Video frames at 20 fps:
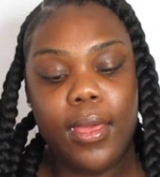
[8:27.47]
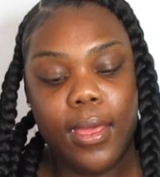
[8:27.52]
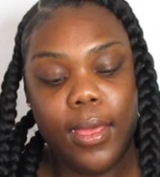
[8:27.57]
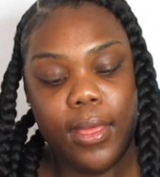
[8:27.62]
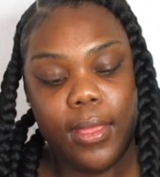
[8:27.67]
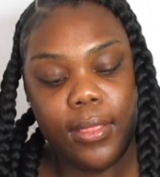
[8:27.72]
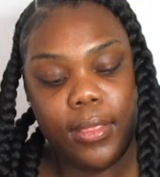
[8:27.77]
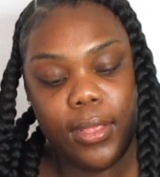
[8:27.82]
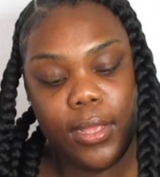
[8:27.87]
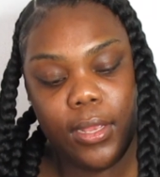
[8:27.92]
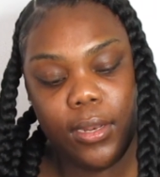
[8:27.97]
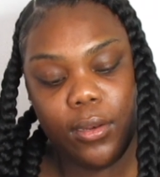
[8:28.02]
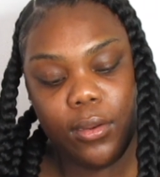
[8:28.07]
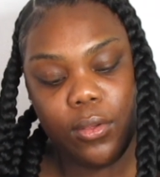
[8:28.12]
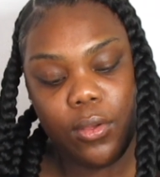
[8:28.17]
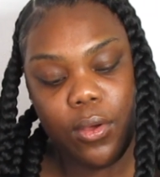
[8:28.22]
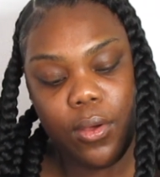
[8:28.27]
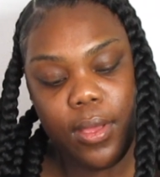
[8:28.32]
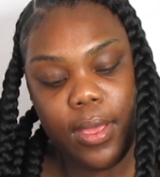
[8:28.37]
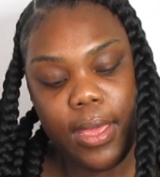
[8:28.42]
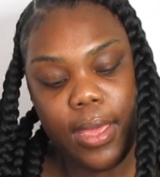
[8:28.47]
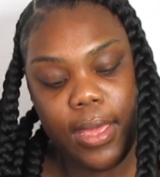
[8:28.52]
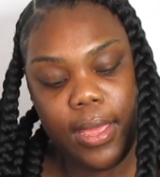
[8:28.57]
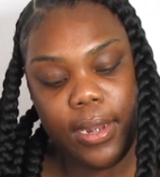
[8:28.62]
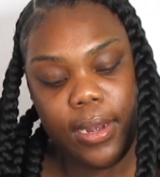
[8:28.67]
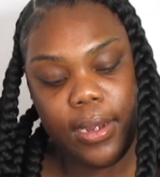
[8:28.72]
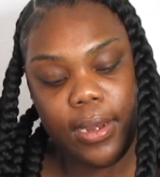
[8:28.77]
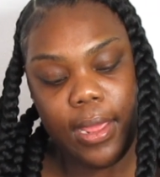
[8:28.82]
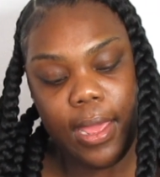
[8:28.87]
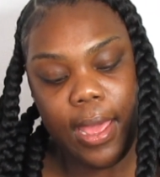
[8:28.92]
And then go
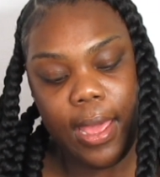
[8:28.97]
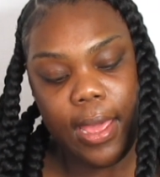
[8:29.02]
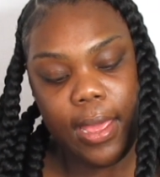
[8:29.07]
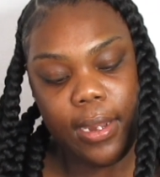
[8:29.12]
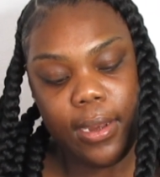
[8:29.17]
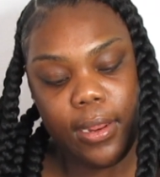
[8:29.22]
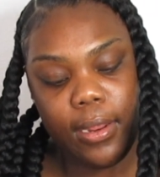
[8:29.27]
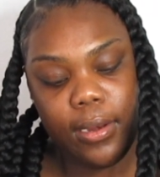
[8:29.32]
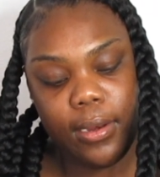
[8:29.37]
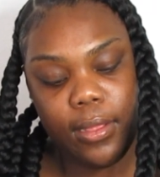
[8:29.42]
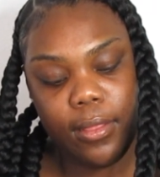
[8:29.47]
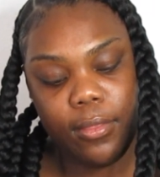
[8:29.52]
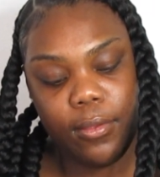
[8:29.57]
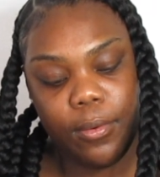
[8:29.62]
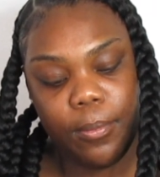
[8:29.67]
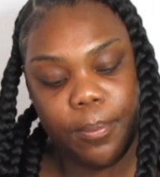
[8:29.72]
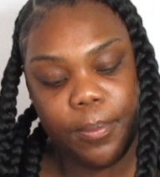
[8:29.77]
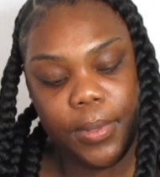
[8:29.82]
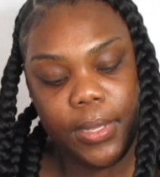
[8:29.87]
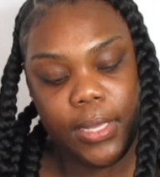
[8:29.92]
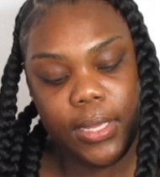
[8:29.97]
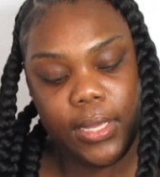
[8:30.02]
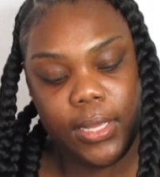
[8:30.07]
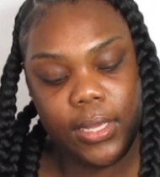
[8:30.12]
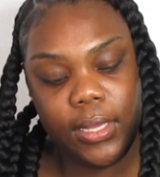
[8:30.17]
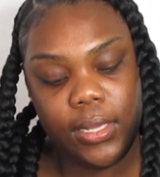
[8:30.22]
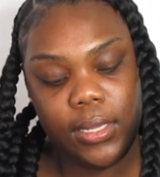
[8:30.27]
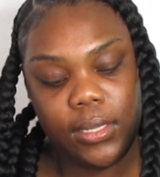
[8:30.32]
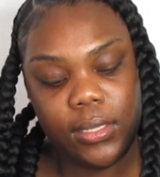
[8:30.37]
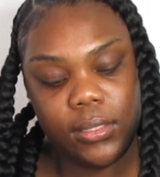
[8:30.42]
ahead and add another
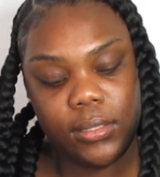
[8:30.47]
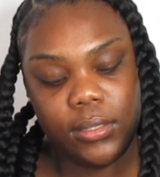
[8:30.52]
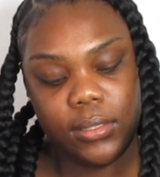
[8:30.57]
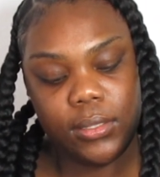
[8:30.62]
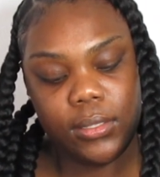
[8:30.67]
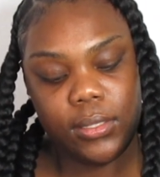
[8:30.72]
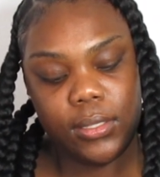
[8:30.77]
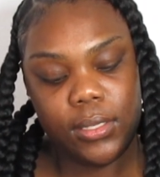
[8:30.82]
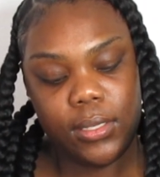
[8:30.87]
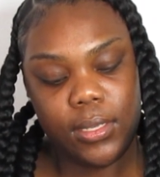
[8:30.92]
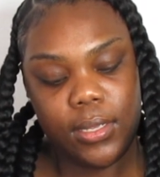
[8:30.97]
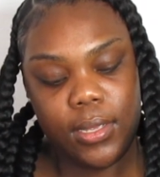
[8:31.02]
piece.